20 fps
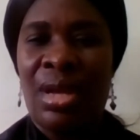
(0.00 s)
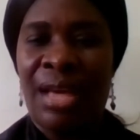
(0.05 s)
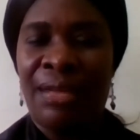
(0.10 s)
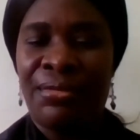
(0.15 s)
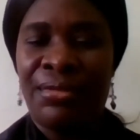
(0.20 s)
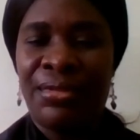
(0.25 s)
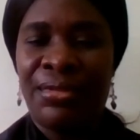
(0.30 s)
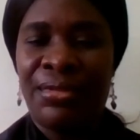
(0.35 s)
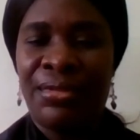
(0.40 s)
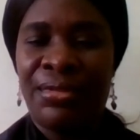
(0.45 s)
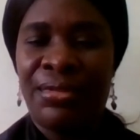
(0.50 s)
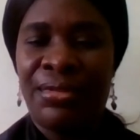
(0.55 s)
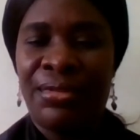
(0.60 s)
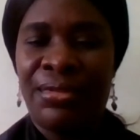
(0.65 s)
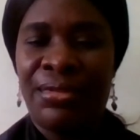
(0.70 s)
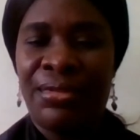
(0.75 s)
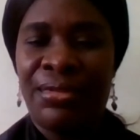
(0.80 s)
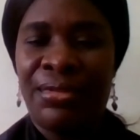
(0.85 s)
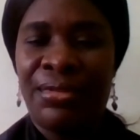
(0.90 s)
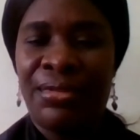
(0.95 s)
have
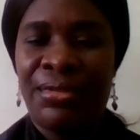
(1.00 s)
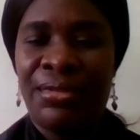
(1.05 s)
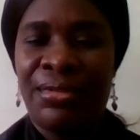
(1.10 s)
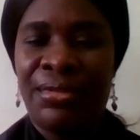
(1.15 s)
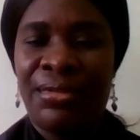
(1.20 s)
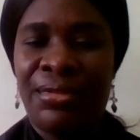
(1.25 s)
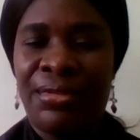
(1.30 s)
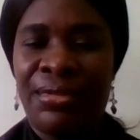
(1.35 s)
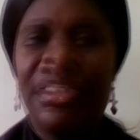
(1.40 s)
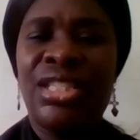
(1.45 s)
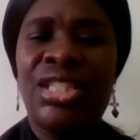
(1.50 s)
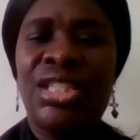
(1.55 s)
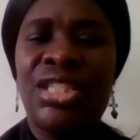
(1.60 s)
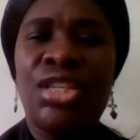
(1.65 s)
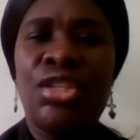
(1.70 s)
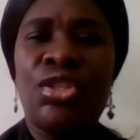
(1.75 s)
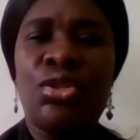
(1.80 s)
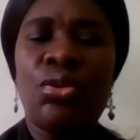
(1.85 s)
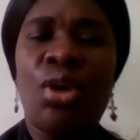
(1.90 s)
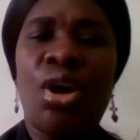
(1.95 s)
time. And then she
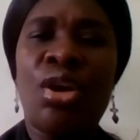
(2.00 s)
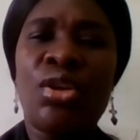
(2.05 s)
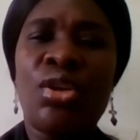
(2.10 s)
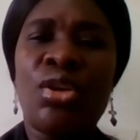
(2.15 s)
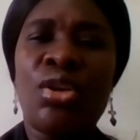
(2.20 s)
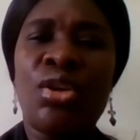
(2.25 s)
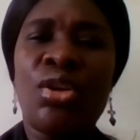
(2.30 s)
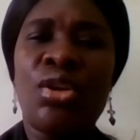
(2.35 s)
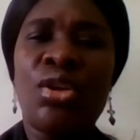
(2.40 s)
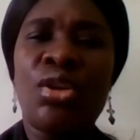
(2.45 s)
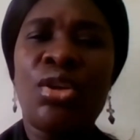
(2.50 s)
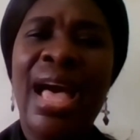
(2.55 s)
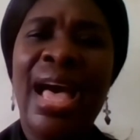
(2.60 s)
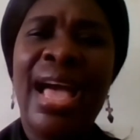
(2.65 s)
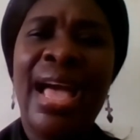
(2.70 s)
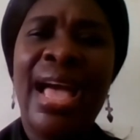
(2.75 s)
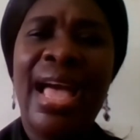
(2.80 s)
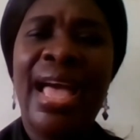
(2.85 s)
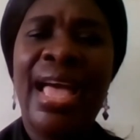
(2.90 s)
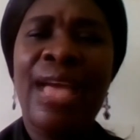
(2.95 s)
should also,
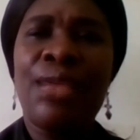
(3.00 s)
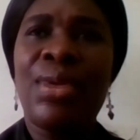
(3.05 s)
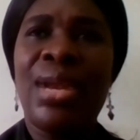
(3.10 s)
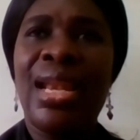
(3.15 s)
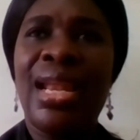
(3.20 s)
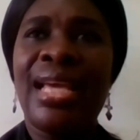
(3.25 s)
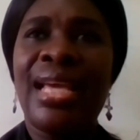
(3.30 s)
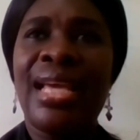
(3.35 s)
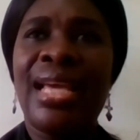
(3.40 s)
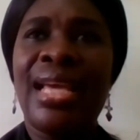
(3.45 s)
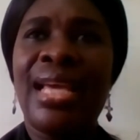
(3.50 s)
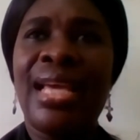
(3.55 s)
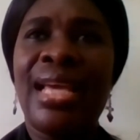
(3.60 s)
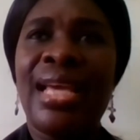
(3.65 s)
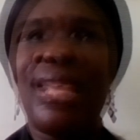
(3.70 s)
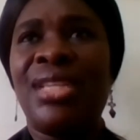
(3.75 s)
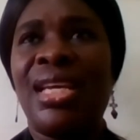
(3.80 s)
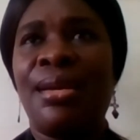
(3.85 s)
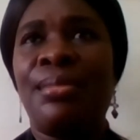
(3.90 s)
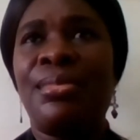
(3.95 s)
I, I realize that
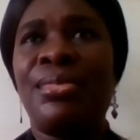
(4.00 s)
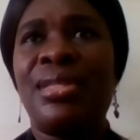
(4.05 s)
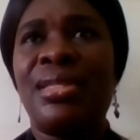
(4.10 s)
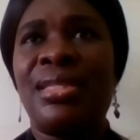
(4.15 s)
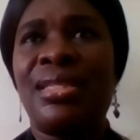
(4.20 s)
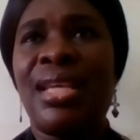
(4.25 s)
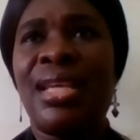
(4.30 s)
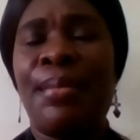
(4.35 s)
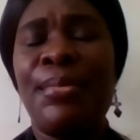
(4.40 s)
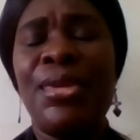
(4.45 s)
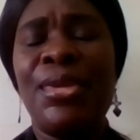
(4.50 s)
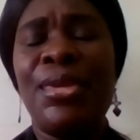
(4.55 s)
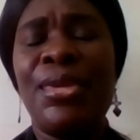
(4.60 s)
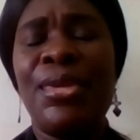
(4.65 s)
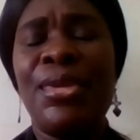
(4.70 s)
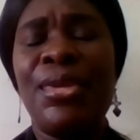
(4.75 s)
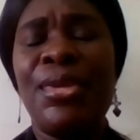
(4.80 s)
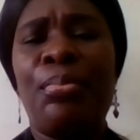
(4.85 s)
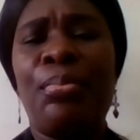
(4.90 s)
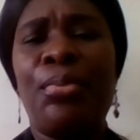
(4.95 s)
sometimes some
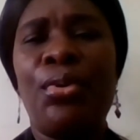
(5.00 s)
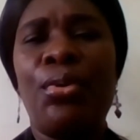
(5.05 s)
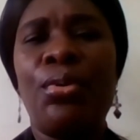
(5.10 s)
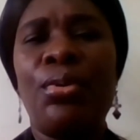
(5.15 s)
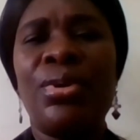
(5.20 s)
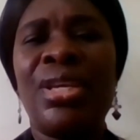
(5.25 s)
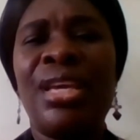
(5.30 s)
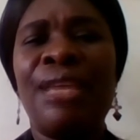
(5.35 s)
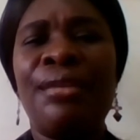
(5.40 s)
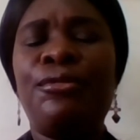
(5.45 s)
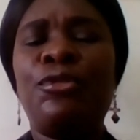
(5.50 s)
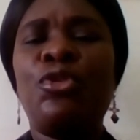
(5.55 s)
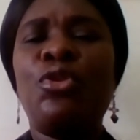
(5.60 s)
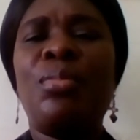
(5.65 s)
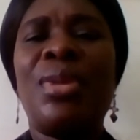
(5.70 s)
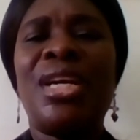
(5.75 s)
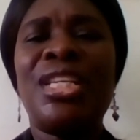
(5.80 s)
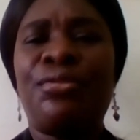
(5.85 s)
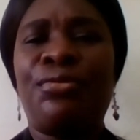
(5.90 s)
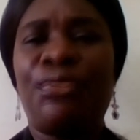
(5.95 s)
young couple give
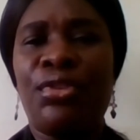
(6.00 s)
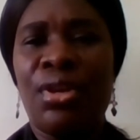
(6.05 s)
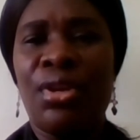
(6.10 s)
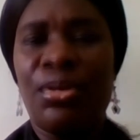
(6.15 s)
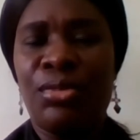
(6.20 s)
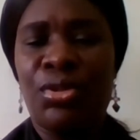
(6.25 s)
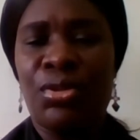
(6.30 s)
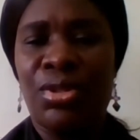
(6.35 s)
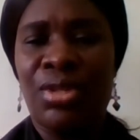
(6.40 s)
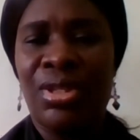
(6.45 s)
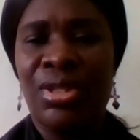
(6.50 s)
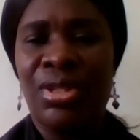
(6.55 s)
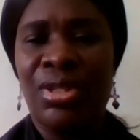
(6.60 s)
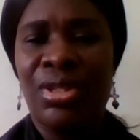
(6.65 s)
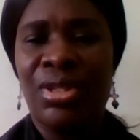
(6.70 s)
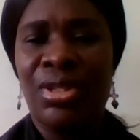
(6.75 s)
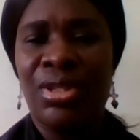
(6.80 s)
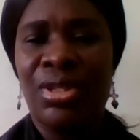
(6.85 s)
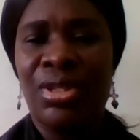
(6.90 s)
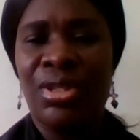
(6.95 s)
too much freedom to their
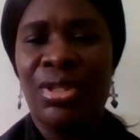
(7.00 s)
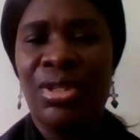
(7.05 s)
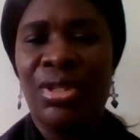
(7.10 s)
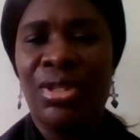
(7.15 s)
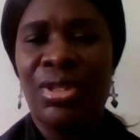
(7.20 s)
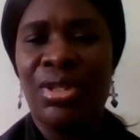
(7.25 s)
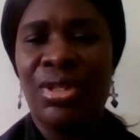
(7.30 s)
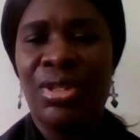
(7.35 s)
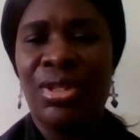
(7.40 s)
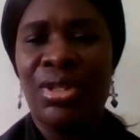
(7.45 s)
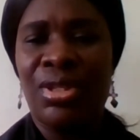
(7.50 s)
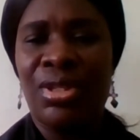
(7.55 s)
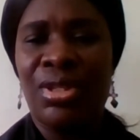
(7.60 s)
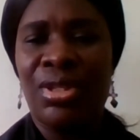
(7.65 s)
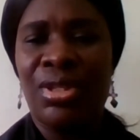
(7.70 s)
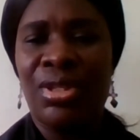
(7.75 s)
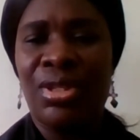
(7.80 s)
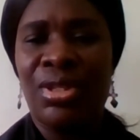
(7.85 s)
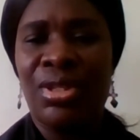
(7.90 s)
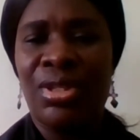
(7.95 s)
children. They are so
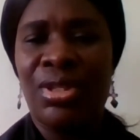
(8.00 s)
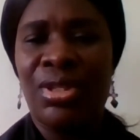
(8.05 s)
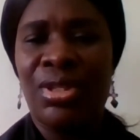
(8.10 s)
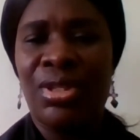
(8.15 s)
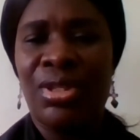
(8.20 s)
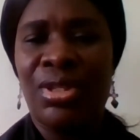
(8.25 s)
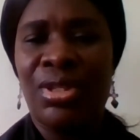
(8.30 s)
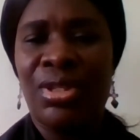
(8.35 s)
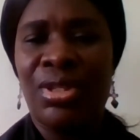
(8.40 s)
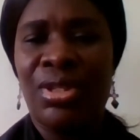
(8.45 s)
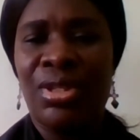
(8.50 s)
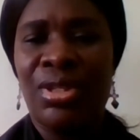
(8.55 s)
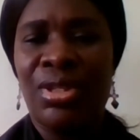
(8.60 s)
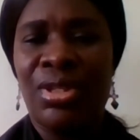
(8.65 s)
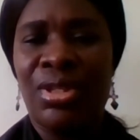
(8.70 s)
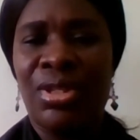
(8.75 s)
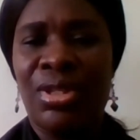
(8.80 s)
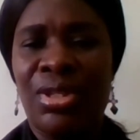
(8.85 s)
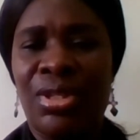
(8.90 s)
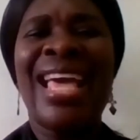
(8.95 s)
excited about the children.
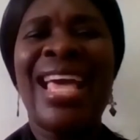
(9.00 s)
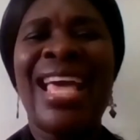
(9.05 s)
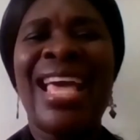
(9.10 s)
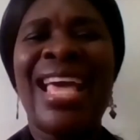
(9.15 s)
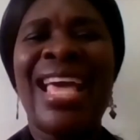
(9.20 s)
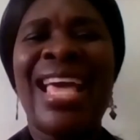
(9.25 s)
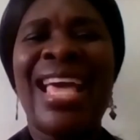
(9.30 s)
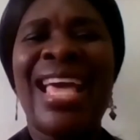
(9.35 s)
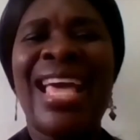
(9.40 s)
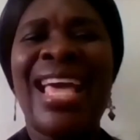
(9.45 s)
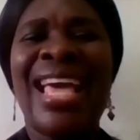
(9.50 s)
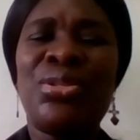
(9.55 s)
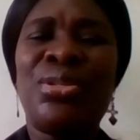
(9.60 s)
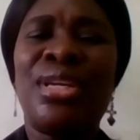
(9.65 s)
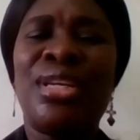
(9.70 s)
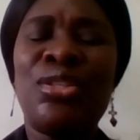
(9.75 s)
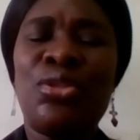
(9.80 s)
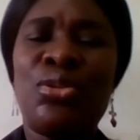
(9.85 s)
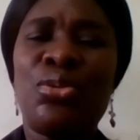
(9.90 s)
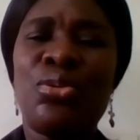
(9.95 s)
They allow the
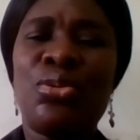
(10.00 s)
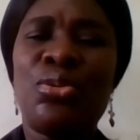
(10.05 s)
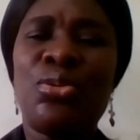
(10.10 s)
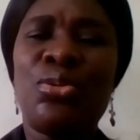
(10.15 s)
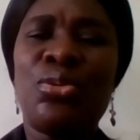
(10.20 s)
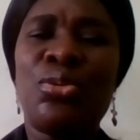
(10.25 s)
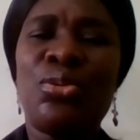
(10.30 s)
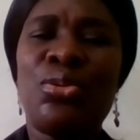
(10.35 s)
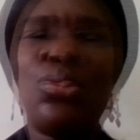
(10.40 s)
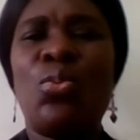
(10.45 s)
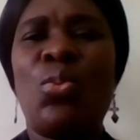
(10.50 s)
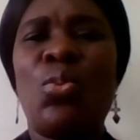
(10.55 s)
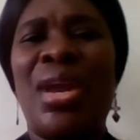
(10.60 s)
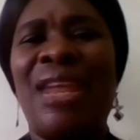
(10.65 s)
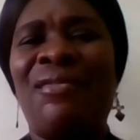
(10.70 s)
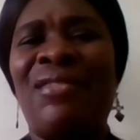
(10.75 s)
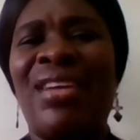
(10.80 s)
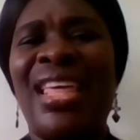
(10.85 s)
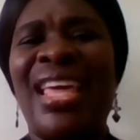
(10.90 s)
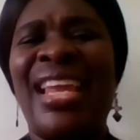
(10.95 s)
children to do
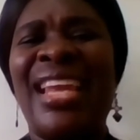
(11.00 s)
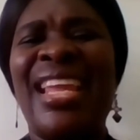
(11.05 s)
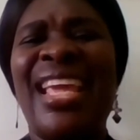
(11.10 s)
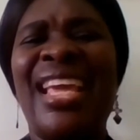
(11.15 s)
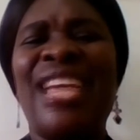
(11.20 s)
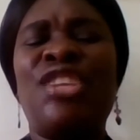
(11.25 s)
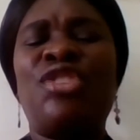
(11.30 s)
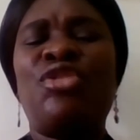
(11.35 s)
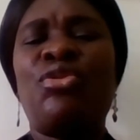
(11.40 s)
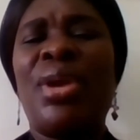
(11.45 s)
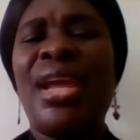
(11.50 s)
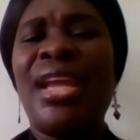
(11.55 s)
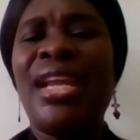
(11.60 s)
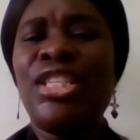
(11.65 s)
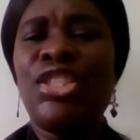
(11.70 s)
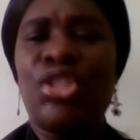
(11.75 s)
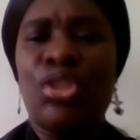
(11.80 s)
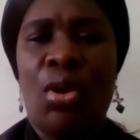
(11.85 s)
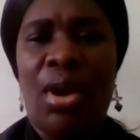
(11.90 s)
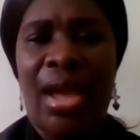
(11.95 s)
whatever, and it
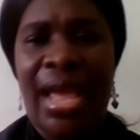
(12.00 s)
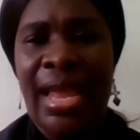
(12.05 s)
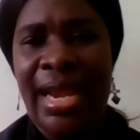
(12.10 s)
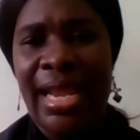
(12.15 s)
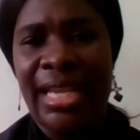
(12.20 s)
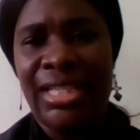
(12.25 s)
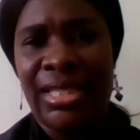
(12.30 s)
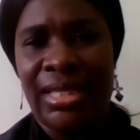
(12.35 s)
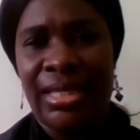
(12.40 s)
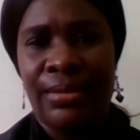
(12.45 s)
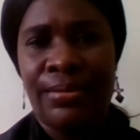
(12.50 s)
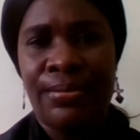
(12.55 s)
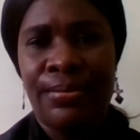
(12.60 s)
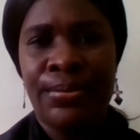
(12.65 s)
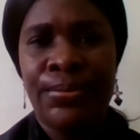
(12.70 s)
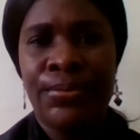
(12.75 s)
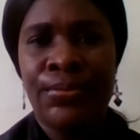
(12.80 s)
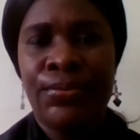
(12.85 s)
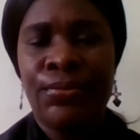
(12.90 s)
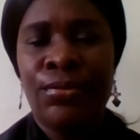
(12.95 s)
drains your energy.
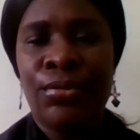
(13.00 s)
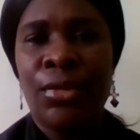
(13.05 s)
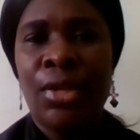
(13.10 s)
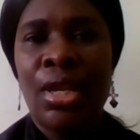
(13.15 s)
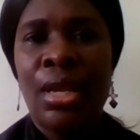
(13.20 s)
Mm.